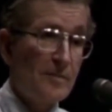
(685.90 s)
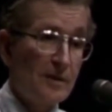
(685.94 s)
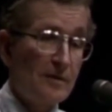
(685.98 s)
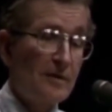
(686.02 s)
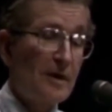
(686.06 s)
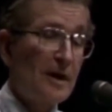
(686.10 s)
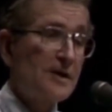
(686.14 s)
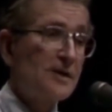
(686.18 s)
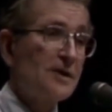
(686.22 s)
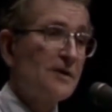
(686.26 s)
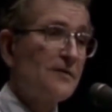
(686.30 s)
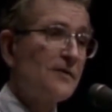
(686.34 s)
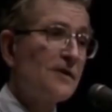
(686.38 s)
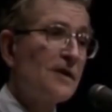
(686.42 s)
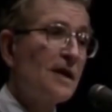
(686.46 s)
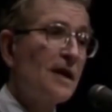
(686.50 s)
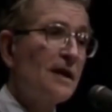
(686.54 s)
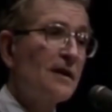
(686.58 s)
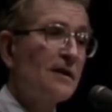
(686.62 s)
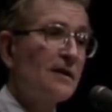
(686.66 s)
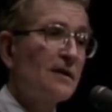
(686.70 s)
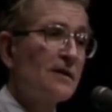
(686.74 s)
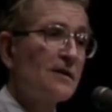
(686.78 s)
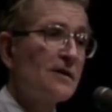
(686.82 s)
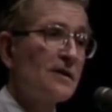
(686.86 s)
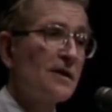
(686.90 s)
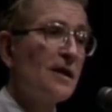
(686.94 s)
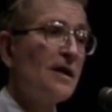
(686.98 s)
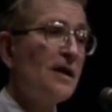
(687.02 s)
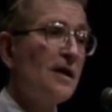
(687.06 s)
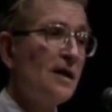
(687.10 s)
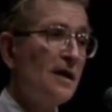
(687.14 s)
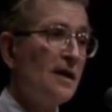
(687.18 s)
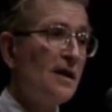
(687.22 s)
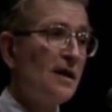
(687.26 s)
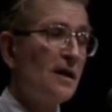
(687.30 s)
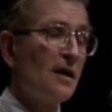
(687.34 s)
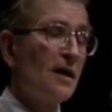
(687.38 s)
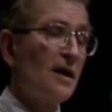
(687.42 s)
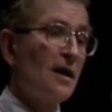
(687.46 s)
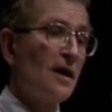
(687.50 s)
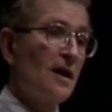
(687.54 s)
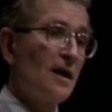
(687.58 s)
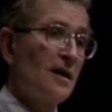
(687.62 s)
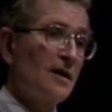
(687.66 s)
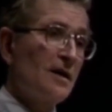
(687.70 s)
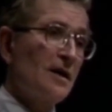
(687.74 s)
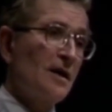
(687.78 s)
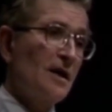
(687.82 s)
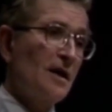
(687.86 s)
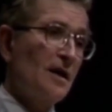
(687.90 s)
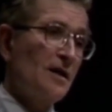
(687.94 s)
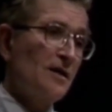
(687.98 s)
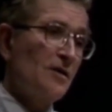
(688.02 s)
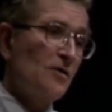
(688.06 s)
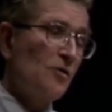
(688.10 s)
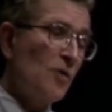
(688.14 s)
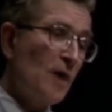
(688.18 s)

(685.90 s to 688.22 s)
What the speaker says: progressive sectors. Now,